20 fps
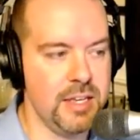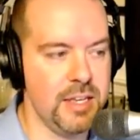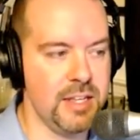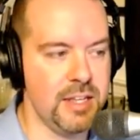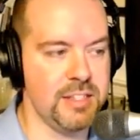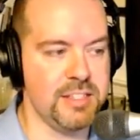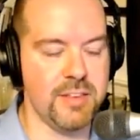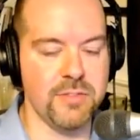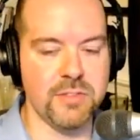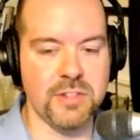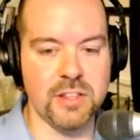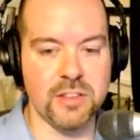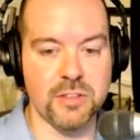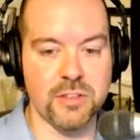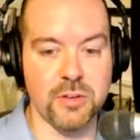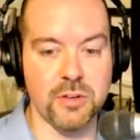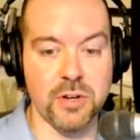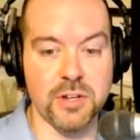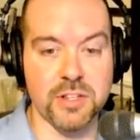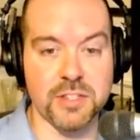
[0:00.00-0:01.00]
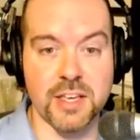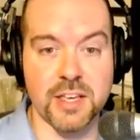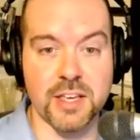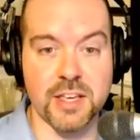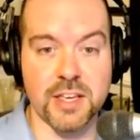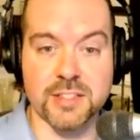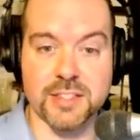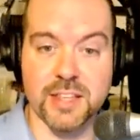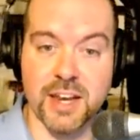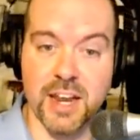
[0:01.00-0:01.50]
in
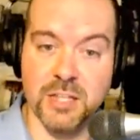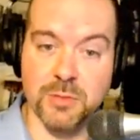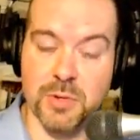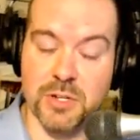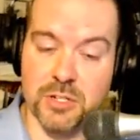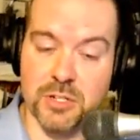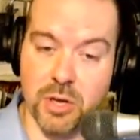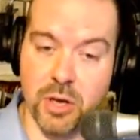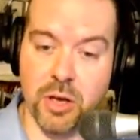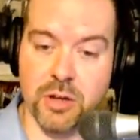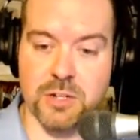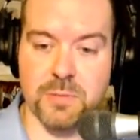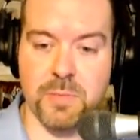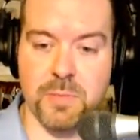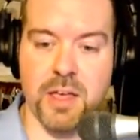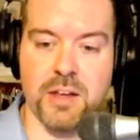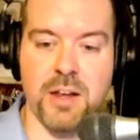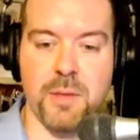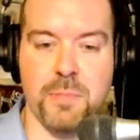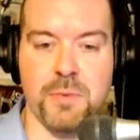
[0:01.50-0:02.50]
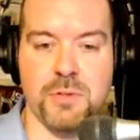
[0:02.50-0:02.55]
1736. And as we talked about in episode...